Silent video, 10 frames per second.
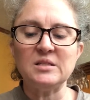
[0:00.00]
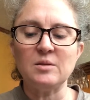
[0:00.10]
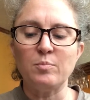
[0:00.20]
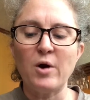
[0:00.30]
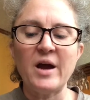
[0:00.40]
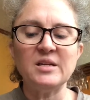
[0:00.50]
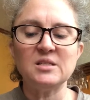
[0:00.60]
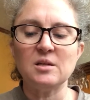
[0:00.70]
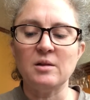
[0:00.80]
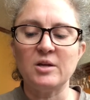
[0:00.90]
the
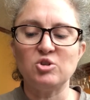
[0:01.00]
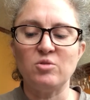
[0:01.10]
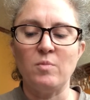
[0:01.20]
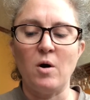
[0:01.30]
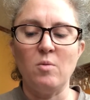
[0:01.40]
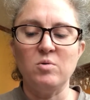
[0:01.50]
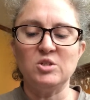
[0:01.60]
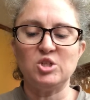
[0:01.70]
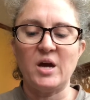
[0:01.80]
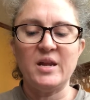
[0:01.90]
brightest electric bulb, was
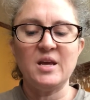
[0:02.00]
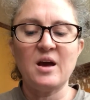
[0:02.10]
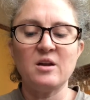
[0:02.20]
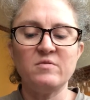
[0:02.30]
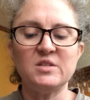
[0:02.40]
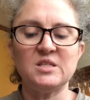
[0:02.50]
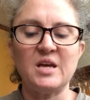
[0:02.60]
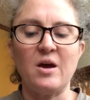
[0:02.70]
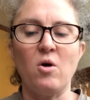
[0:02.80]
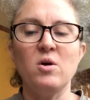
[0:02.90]
shining out of its
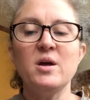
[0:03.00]
tail